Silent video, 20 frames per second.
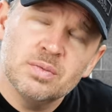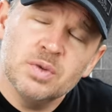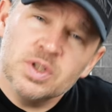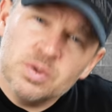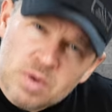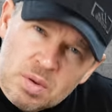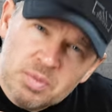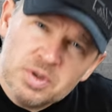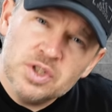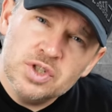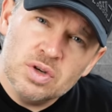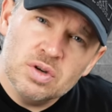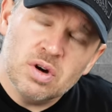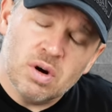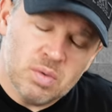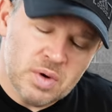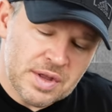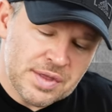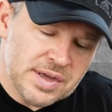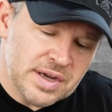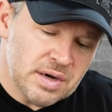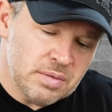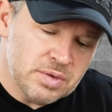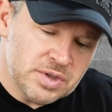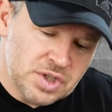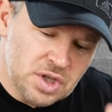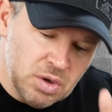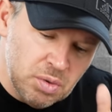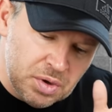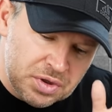Which one would you go with here?
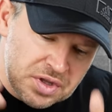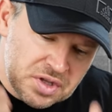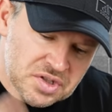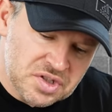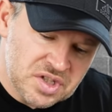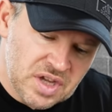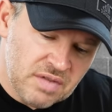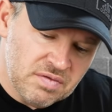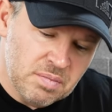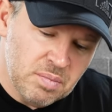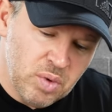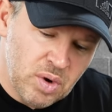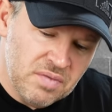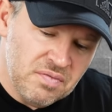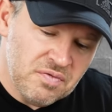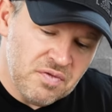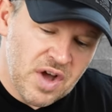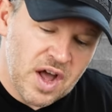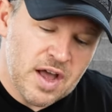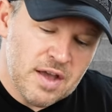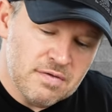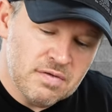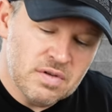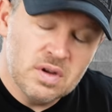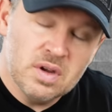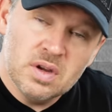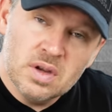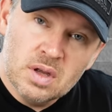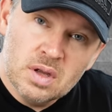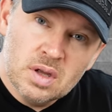Would you go with the 7.5
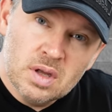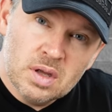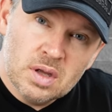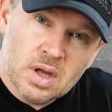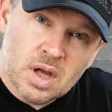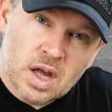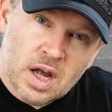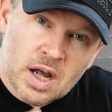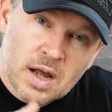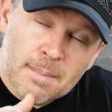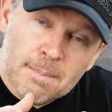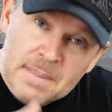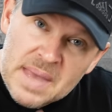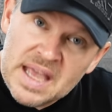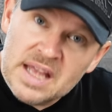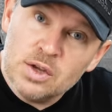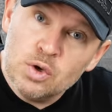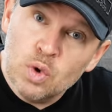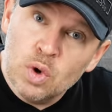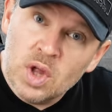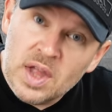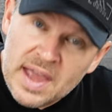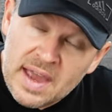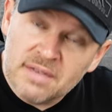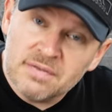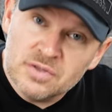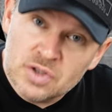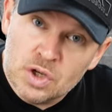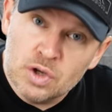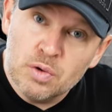uh, manual
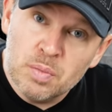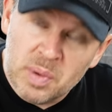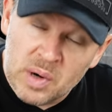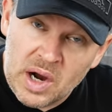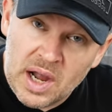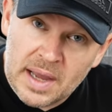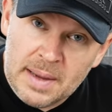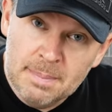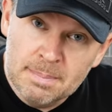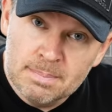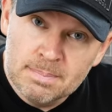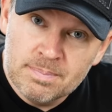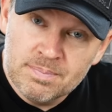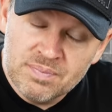F2 prime?